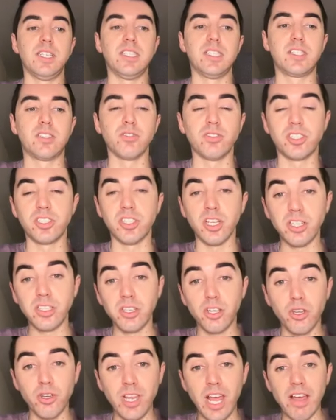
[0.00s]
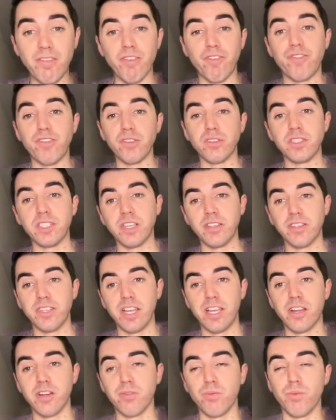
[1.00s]
So Son could have a field day
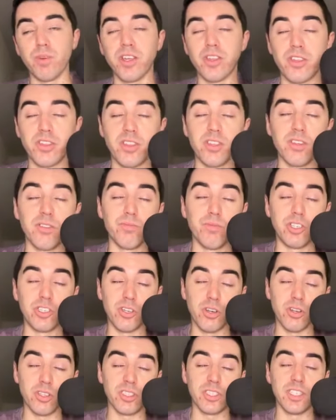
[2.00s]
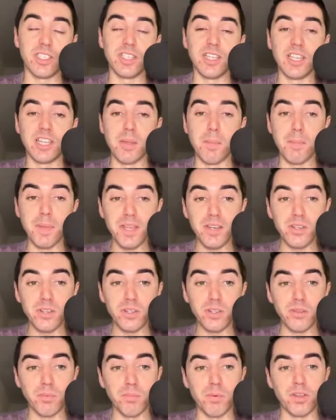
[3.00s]
there with Richarlison in the
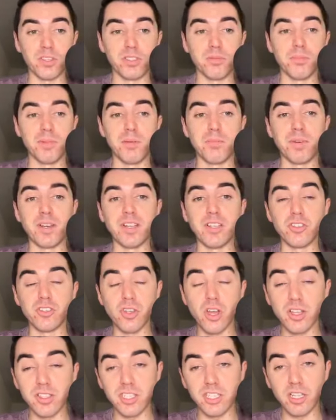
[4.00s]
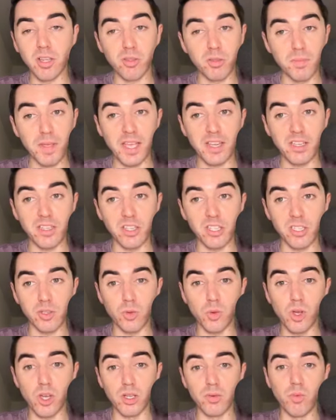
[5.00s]
middle. Possibly Brennan Johnson comes back into the
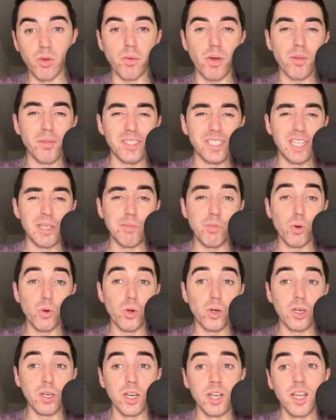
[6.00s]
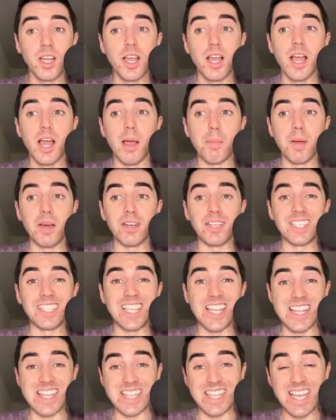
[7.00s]
squad. We'll probably see more about it
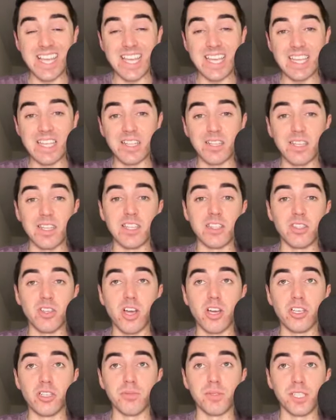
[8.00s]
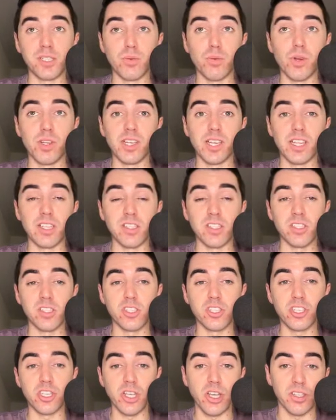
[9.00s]
tonight in Tottenham's squad against
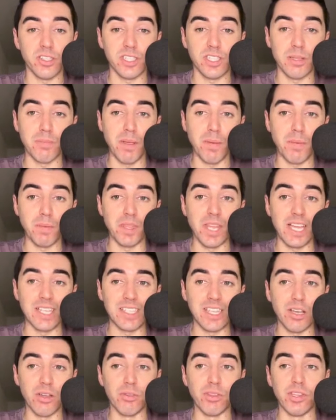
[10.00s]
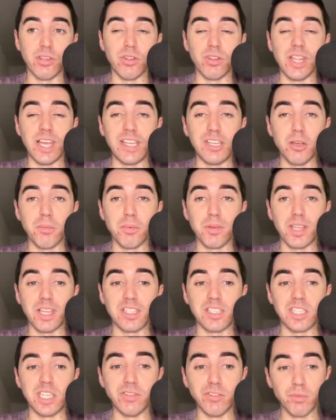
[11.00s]
Chelsea. Maybe that's how they'll line up
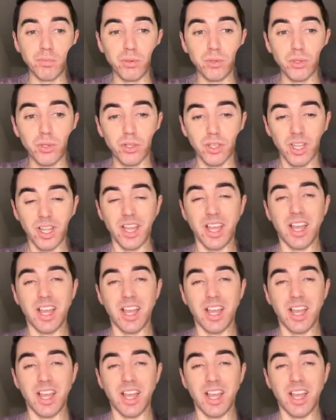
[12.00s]
against Liverpool.